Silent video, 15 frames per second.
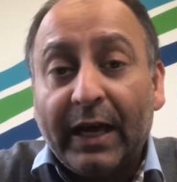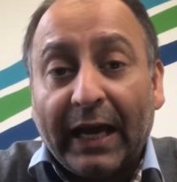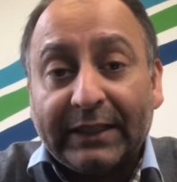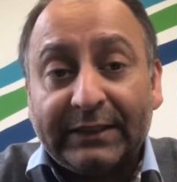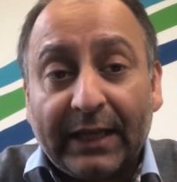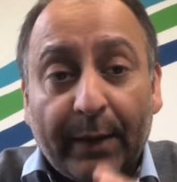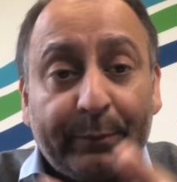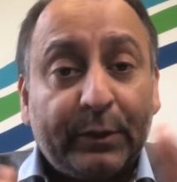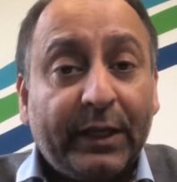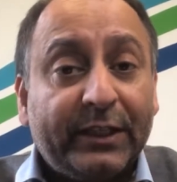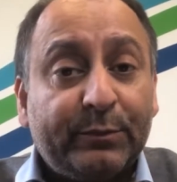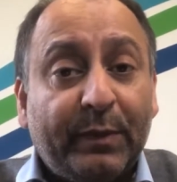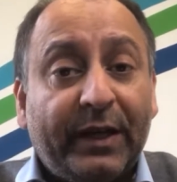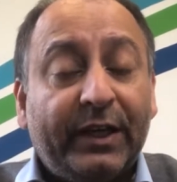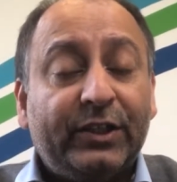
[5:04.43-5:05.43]
as capital
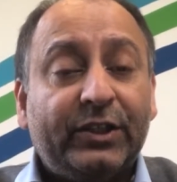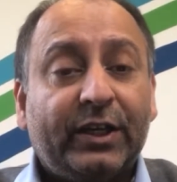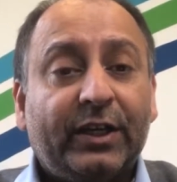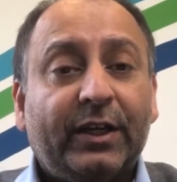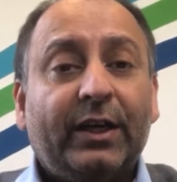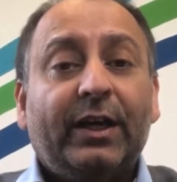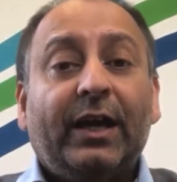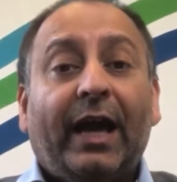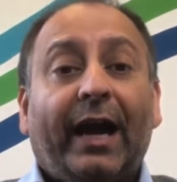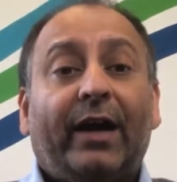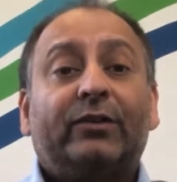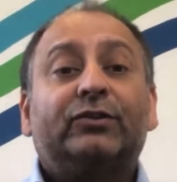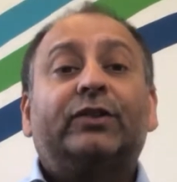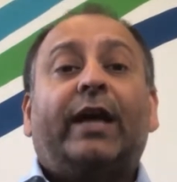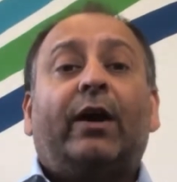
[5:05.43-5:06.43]
expenditure
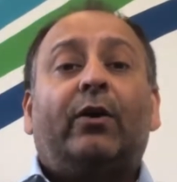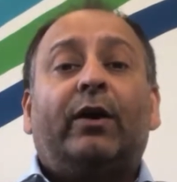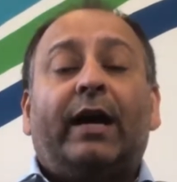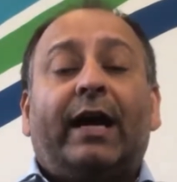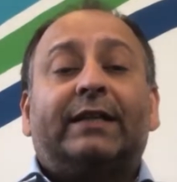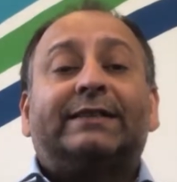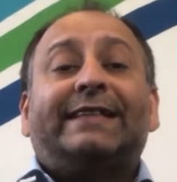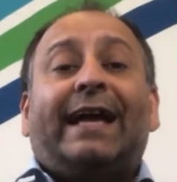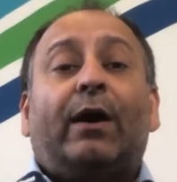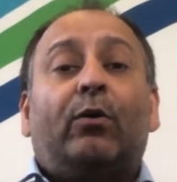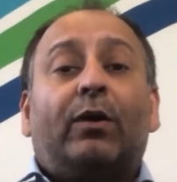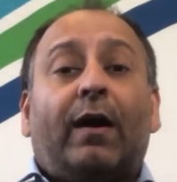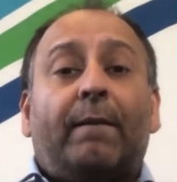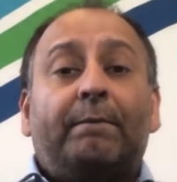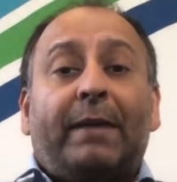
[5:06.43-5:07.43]
has now
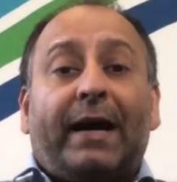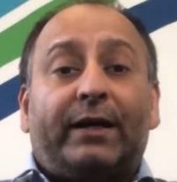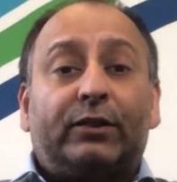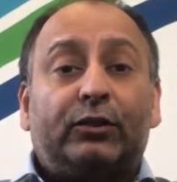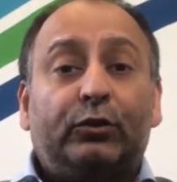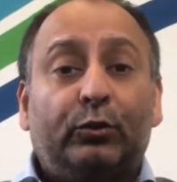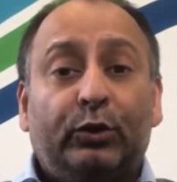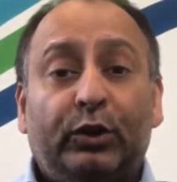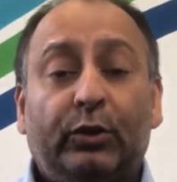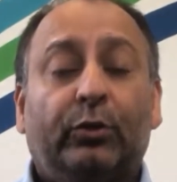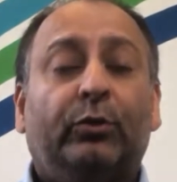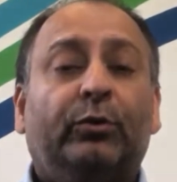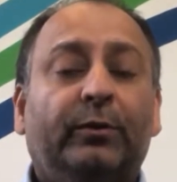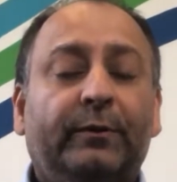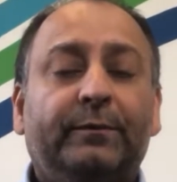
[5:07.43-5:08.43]
come back to
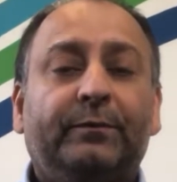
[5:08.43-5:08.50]
you.